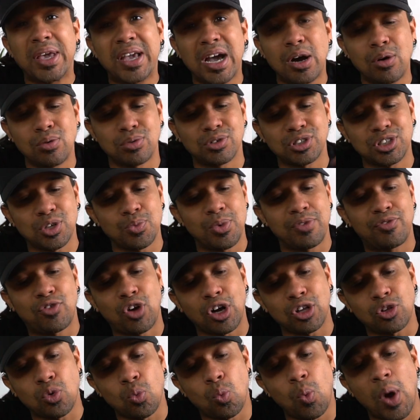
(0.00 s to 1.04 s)
go. So we've
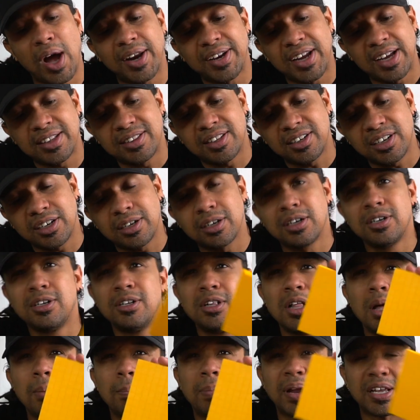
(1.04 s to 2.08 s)
got
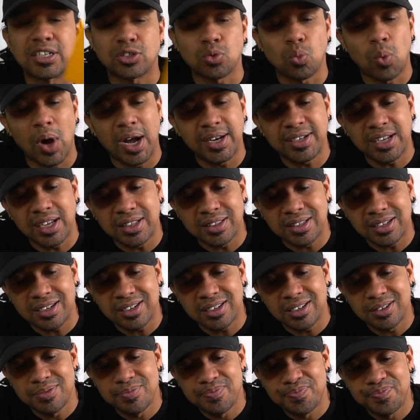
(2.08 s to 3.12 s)
100 plus
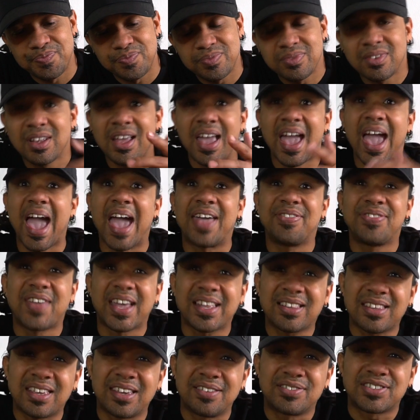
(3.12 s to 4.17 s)
100, and
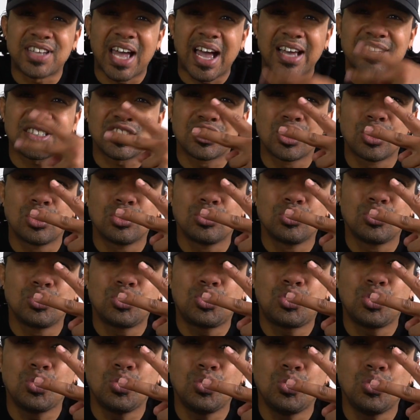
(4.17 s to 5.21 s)
that gives us
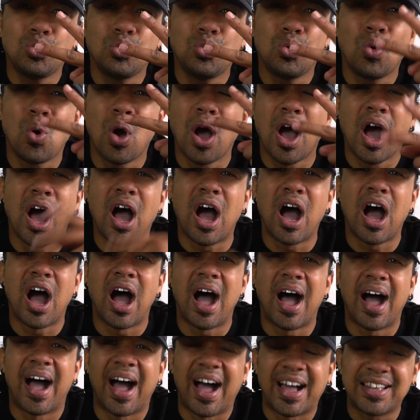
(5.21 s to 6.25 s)

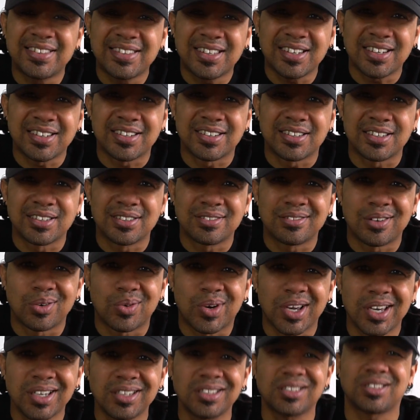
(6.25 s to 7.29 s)
200.
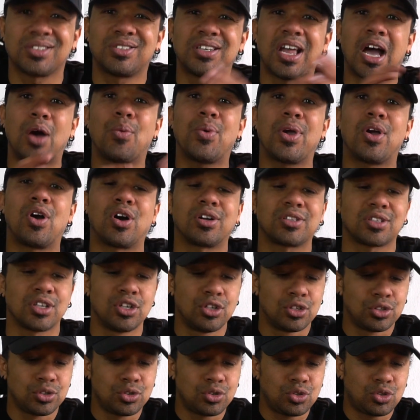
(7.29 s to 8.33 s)
Okay, so now we got
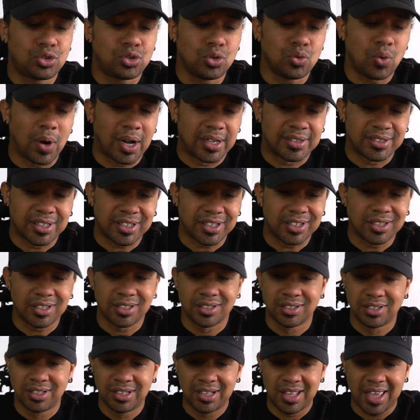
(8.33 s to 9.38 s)

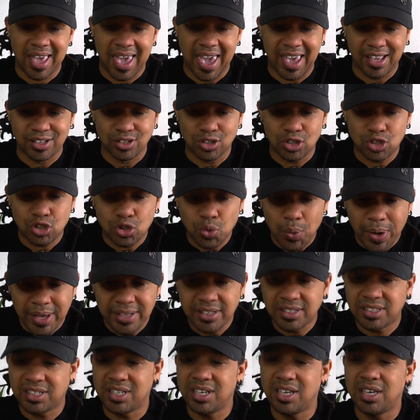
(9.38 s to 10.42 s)

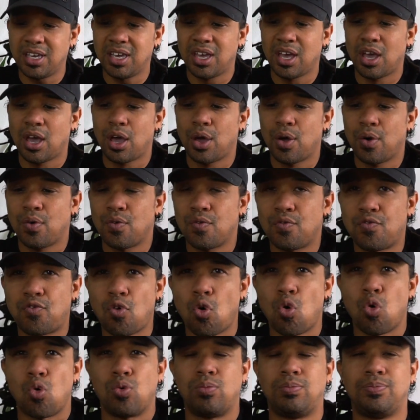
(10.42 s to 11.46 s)

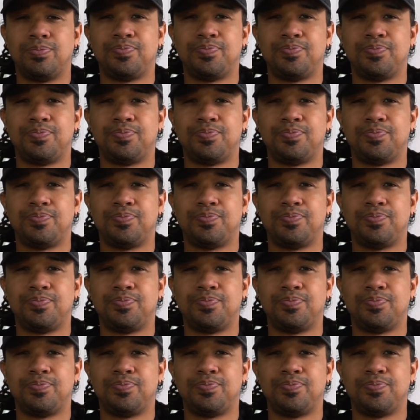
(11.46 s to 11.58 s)
224.